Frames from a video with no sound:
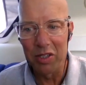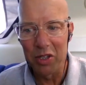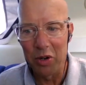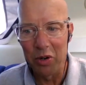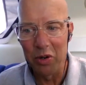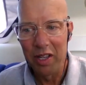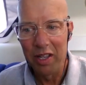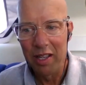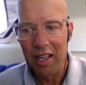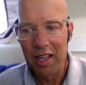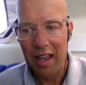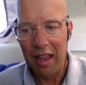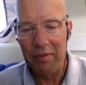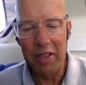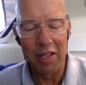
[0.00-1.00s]
So
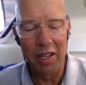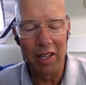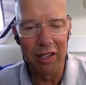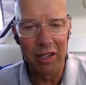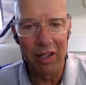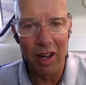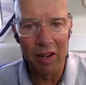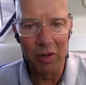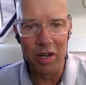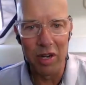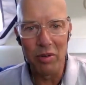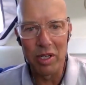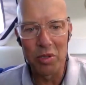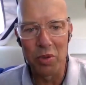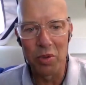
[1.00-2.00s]
having a
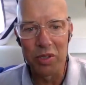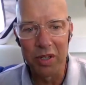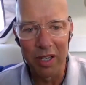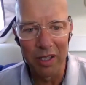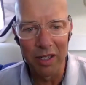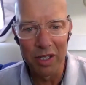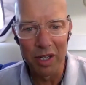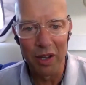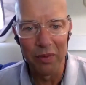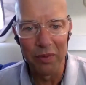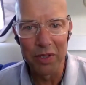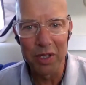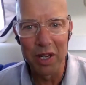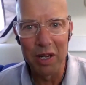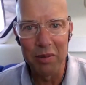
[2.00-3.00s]
great resource like yourself
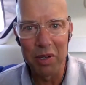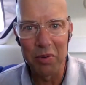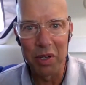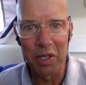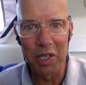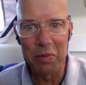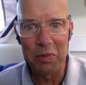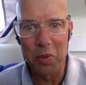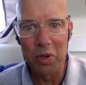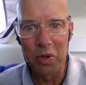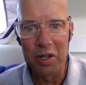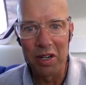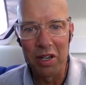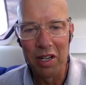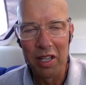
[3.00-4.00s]
is going to be really
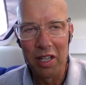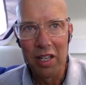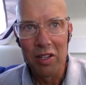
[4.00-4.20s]
important.